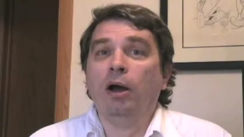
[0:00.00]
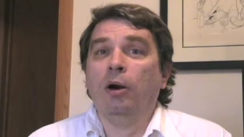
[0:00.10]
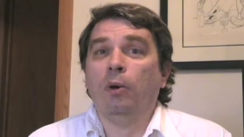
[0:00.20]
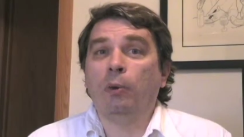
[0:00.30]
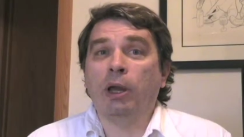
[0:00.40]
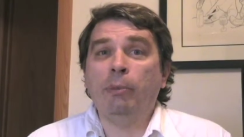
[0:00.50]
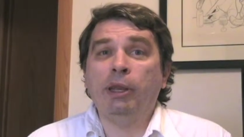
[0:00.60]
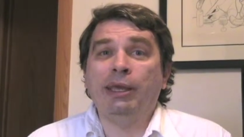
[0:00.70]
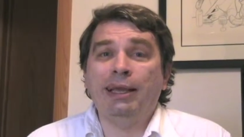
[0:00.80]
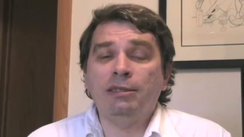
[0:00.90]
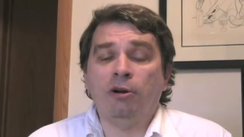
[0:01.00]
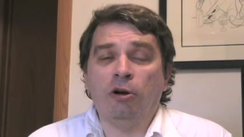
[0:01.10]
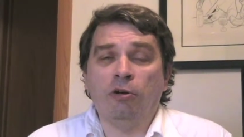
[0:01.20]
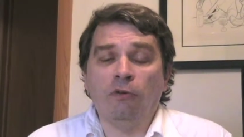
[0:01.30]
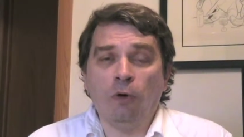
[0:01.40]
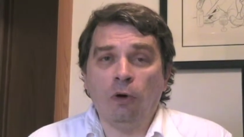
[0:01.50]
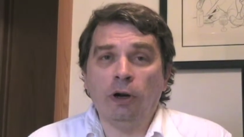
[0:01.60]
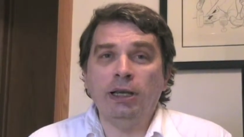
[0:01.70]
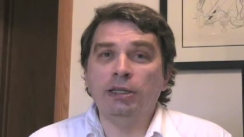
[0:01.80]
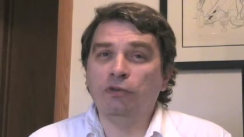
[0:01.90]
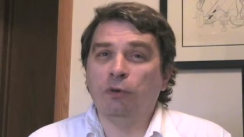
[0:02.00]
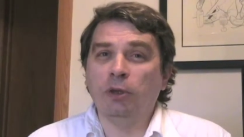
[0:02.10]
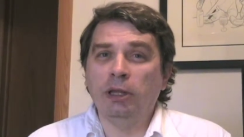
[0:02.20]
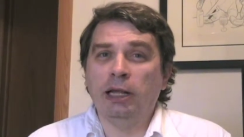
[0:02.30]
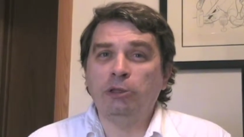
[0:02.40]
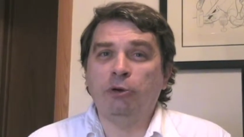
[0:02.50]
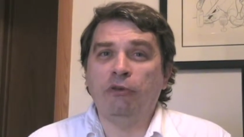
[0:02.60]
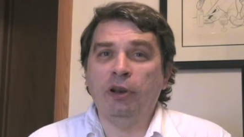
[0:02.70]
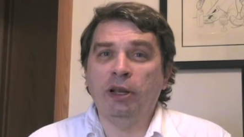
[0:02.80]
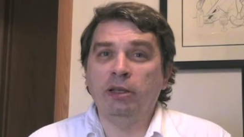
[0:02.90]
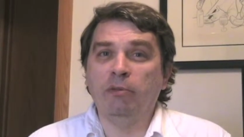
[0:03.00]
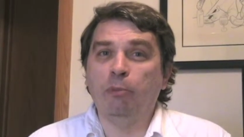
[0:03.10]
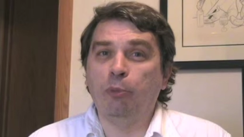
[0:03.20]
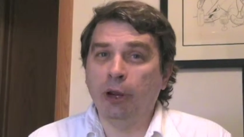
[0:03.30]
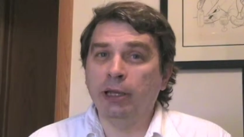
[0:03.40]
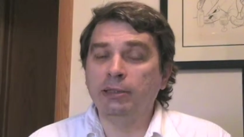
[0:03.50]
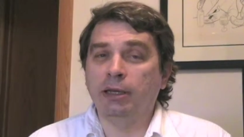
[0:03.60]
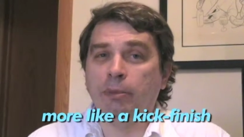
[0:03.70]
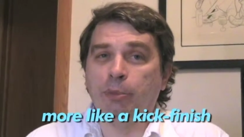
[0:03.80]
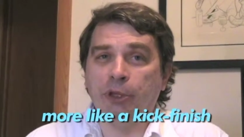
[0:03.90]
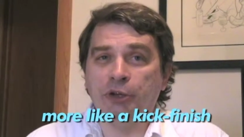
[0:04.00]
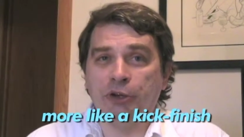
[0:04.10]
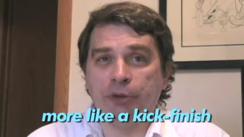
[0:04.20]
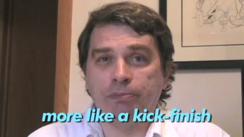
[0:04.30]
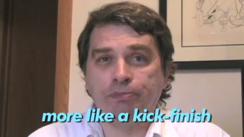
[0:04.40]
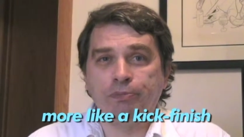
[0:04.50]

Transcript: What we're coming to Kickstarter for is for a little extra funding to bring us to completion.